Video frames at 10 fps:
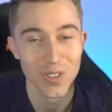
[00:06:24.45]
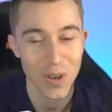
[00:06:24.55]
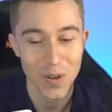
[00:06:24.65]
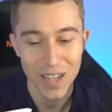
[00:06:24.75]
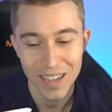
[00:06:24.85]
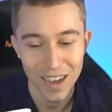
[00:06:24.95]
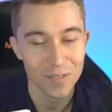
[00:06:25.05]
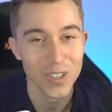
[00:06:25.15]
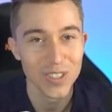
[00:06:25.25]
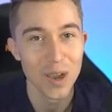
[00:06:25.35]
So
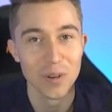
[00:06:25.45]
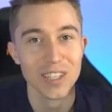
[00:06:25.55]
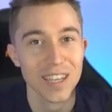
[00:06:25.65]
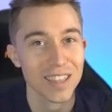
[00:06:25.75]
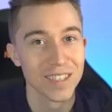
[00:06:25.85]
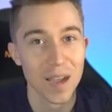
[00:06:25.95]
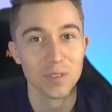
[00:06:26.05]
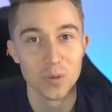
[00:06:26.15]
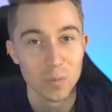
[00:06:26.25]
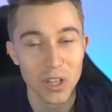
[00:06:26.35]
obviously I'm going to take the
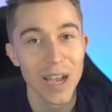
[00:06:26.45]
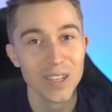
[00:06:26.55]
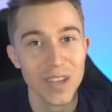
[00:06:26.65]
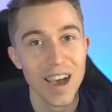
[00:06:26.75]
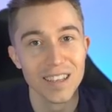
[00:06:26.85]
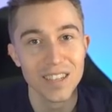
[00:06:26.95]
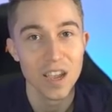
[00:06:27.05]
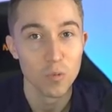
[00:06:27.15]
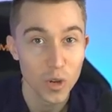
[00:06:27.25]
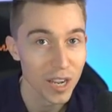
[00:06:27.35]
time to reply to you guys,
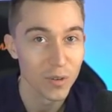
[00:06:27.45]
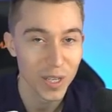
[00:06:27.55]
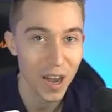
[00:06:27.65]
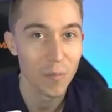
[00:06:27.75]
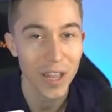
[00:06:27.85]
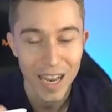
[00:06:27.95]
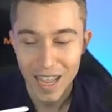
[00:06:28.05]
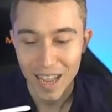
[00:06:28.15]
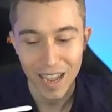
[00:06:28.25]
read every comment.